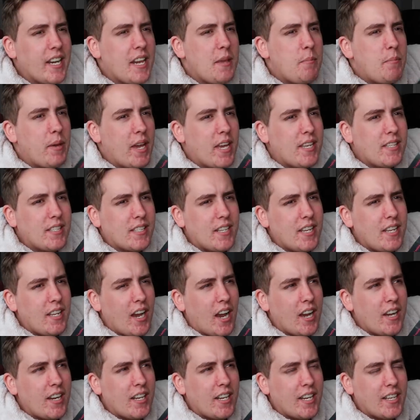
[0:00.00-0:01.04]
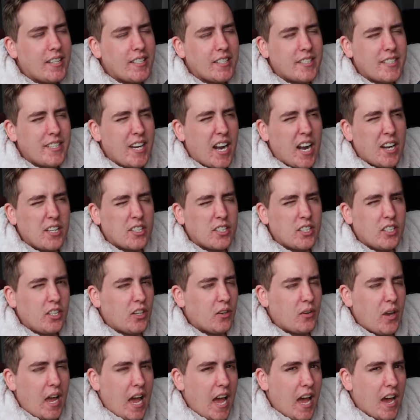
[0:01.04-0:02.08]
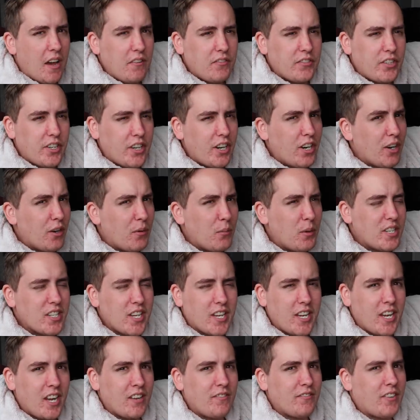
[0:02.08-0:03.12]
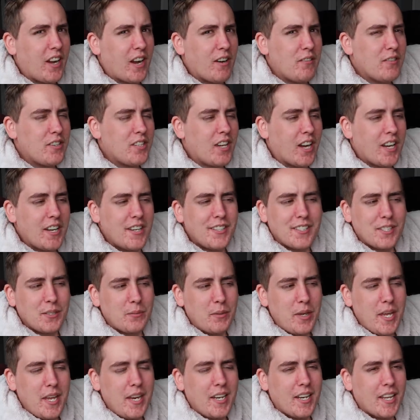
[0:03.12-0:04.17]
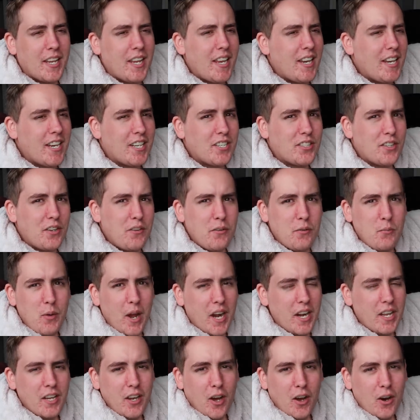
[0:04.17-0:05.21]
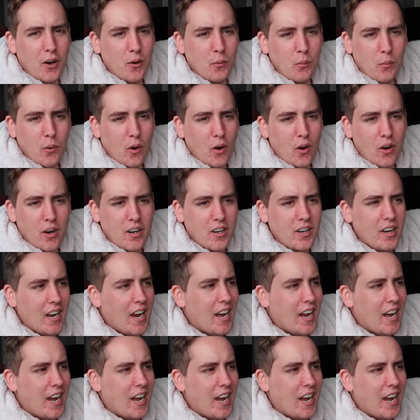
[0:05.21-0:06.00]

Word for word: then he basically kind of like starts to look after her, which I found kind of sweet. Like he literally went and got her water